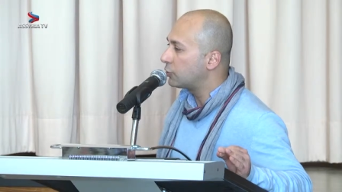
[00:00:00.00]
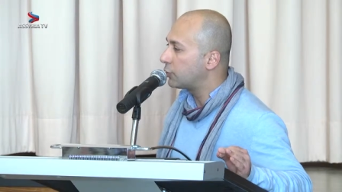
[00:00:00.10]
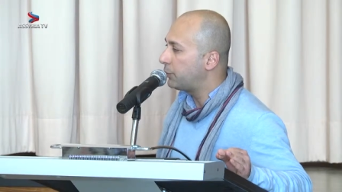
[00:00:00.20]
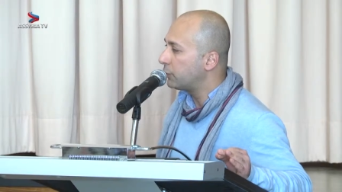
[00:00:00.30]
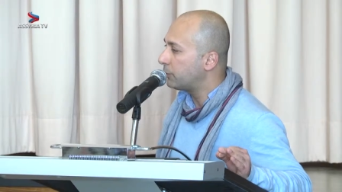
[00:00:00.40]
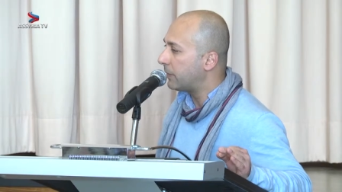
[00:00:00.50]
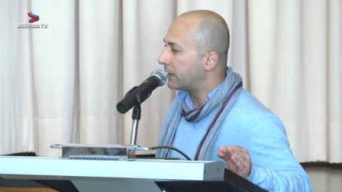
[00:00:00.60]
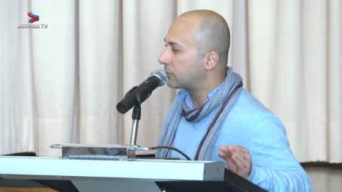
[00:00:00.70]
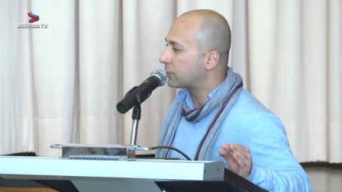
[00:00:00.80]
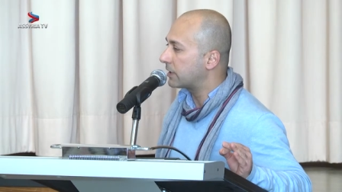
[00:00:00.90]
to put
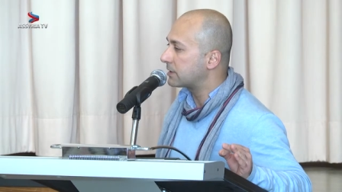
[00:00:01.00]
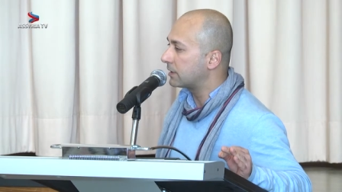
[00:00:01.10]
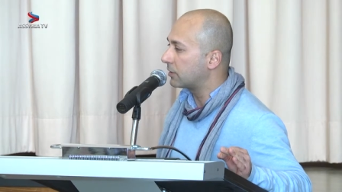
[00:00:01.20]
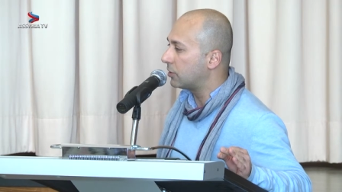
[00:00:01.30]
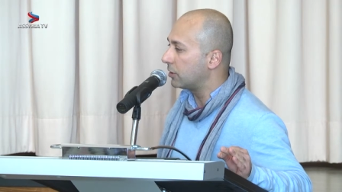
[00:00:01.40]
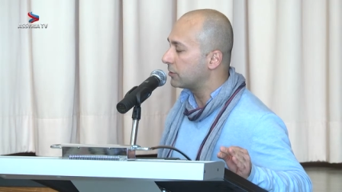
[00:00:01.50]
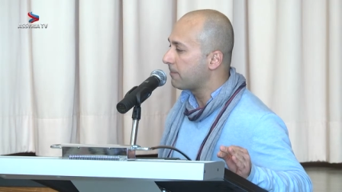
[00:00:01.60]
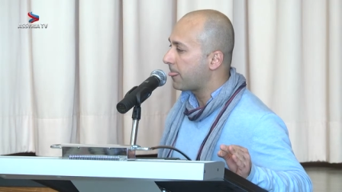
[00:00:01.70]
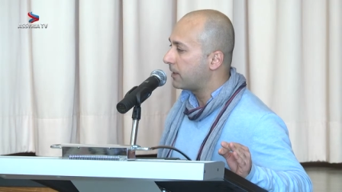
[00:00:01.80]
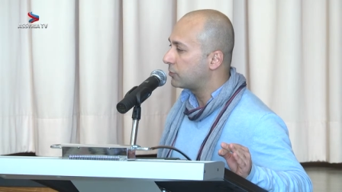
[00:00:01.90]
my trust in God,
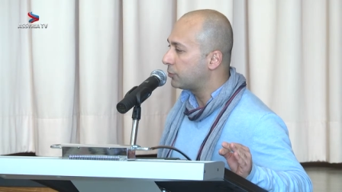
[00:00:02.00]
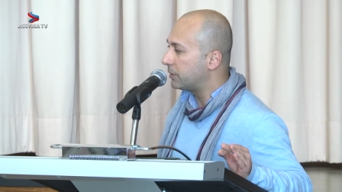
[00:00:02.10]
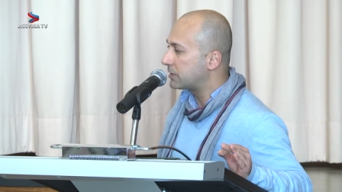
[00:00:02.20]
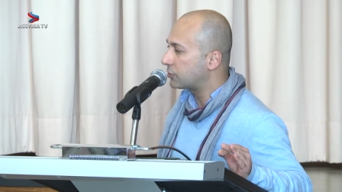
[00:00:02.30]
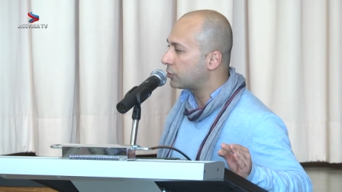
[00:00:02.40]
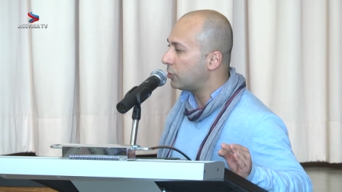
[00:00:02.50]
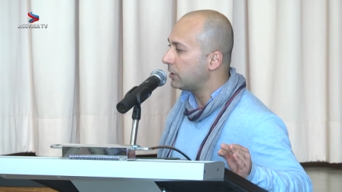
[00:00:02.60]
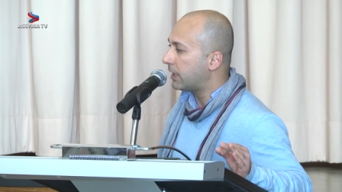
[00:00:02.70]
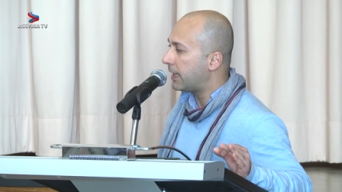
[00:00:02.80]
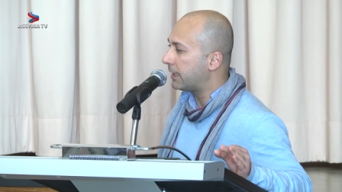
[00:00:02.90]
to be
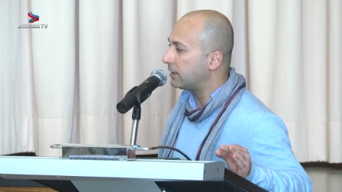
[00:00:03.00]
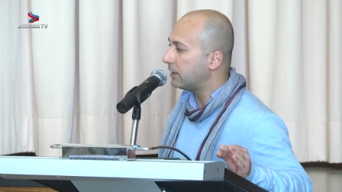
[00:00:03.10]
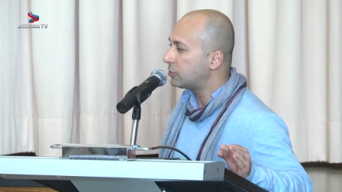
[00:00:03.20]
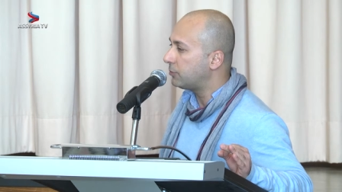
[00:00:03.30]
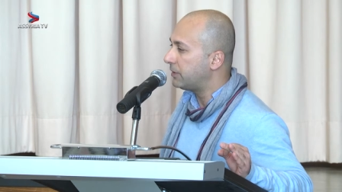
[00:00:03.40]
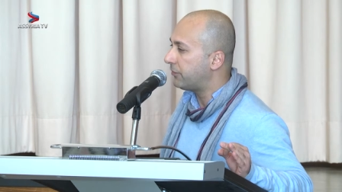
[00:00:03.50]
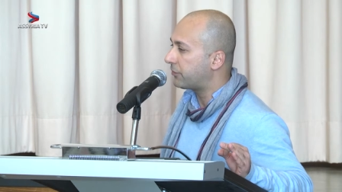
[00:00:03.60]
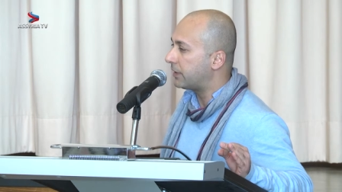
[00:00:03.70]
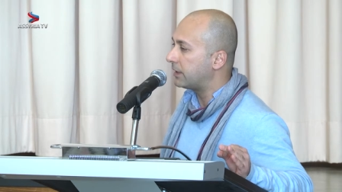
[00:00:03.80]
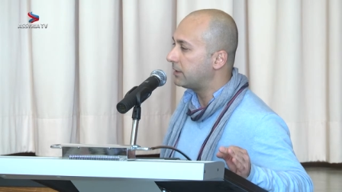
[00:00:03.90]
strong and not to be
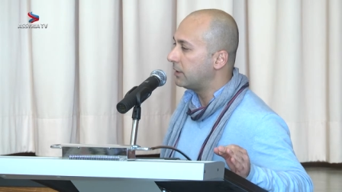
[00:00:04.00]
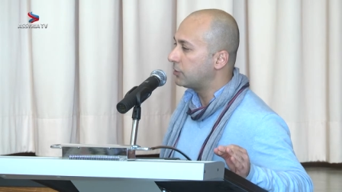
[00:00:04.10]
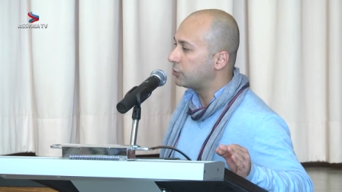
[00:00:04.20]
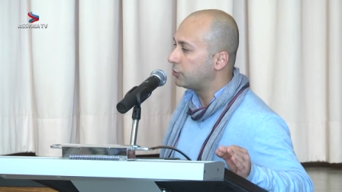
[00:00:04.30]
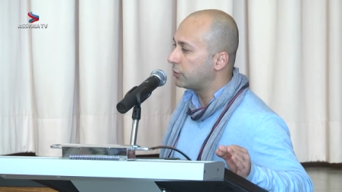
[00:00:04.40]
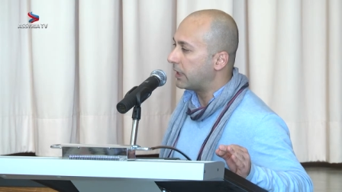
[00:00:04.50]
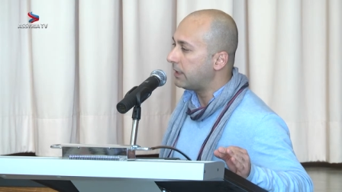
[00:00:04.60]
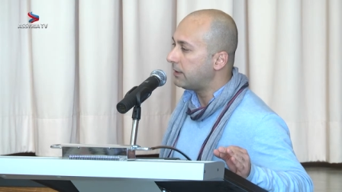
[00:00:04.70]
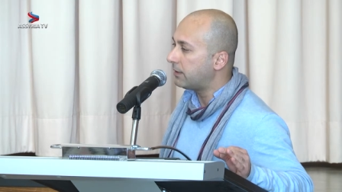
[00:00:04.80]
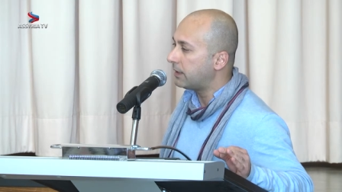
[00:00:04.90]
afraid to do
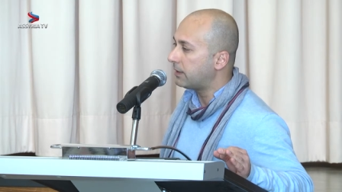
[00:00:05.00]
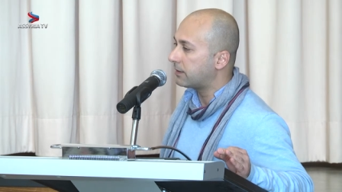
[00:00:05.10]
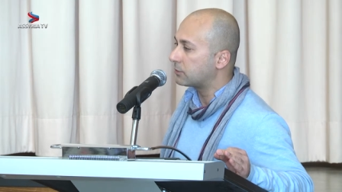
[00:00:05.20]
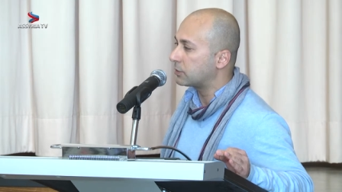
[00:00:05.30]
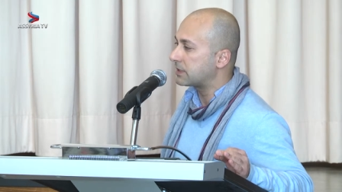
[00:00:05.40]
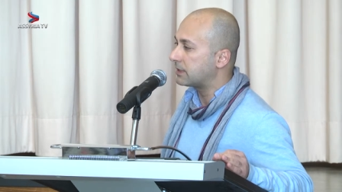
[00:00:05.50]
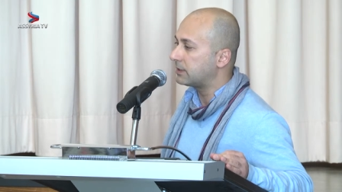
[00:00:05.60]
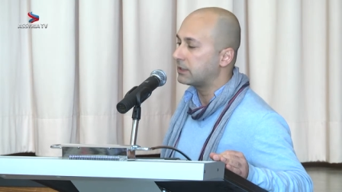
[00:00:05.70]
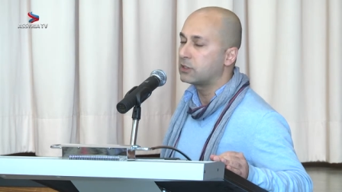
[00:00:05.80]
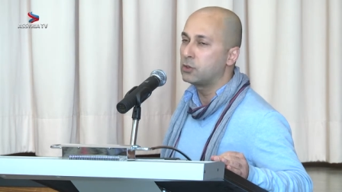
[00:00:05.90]
anything that was
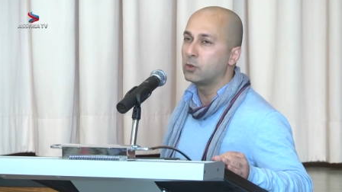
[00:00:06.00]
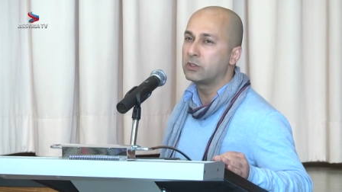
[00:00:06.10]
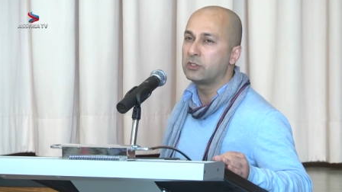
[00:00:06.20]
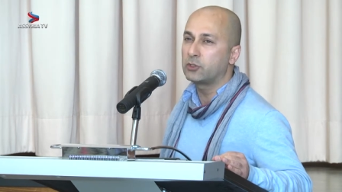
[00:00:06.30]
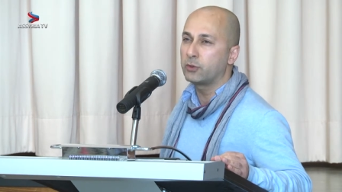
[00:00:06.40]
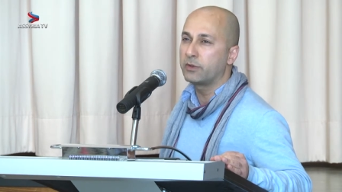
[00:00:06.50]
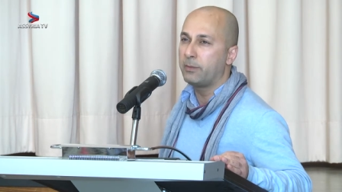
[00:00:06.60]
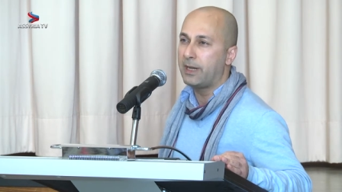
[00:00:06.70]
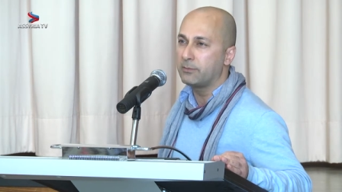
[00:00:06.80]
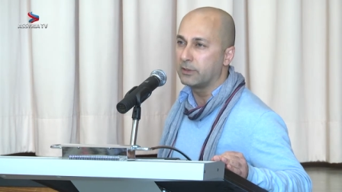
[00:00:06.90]
not according to
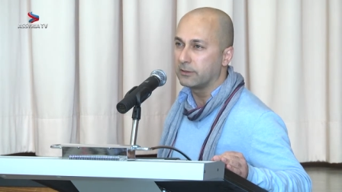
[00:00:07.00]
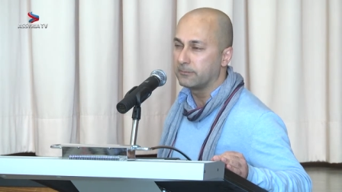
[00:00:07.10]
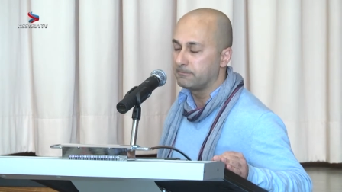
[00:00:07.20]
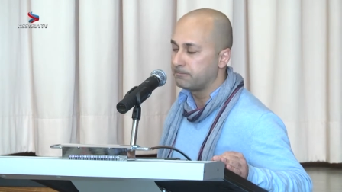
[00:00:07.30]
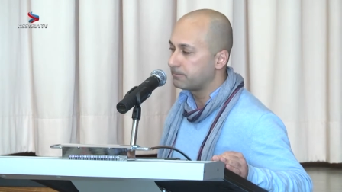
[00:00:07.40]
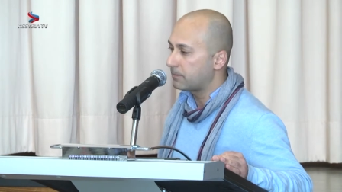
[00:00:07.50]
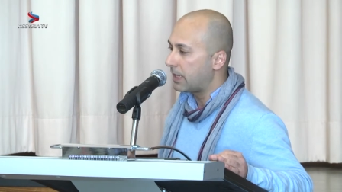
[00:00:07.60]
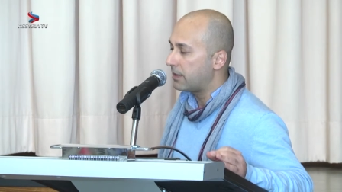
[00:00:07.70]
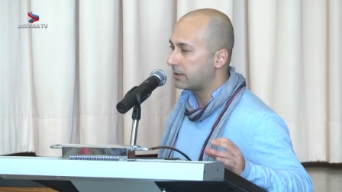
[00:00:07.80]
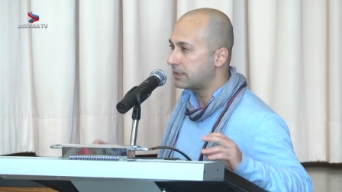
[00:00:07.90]
the Bible.
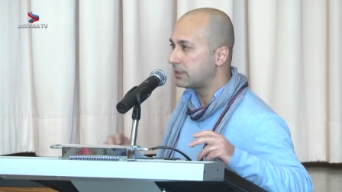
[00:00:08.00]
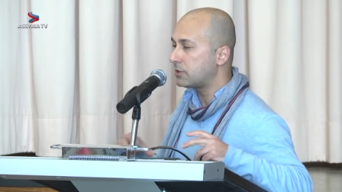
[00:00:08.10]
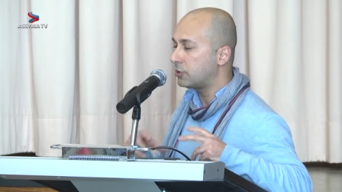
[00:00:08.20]
This is